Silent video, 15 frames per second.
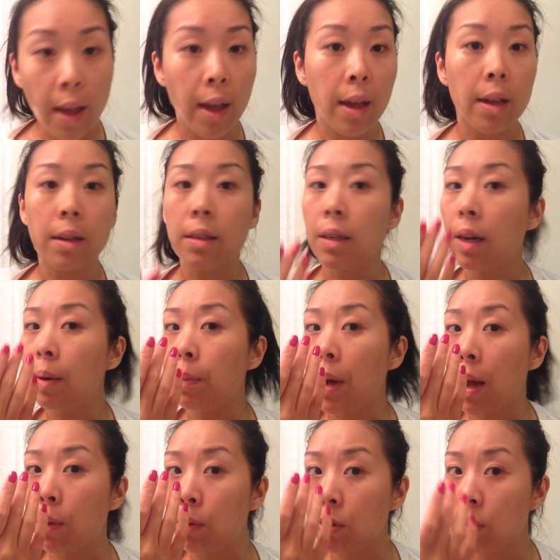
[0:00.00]
and
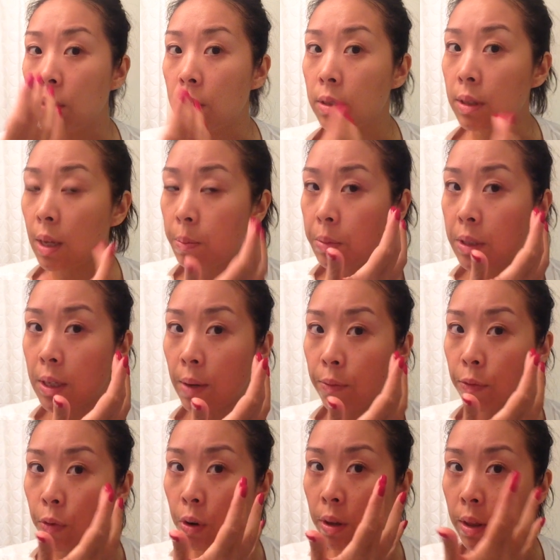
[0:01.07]
I would do the same step
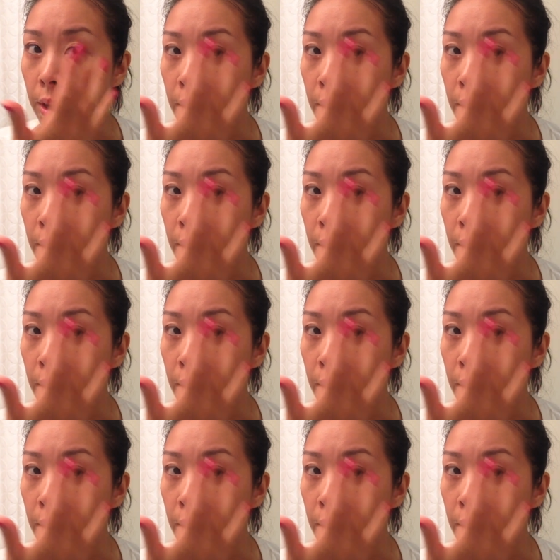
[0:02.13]
for